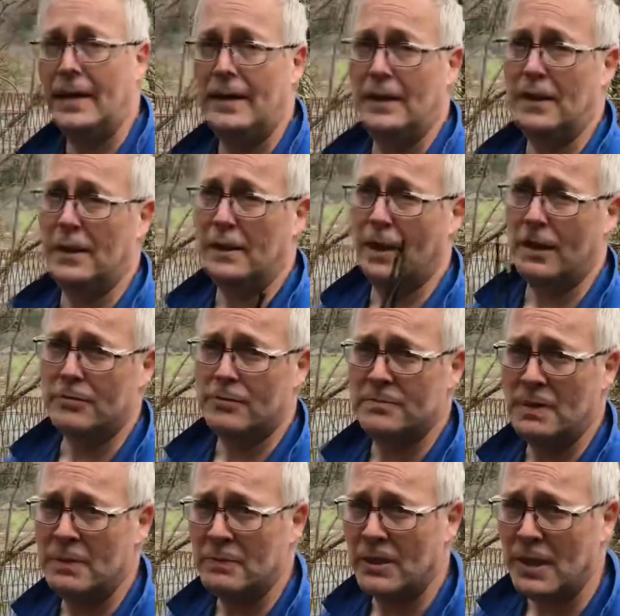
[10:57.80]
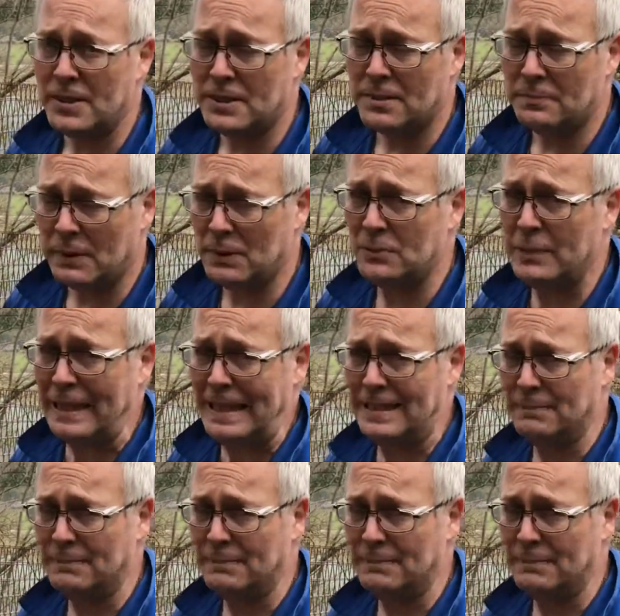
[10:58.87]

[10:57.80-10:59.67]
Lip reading: Now you have to remember, I just build things.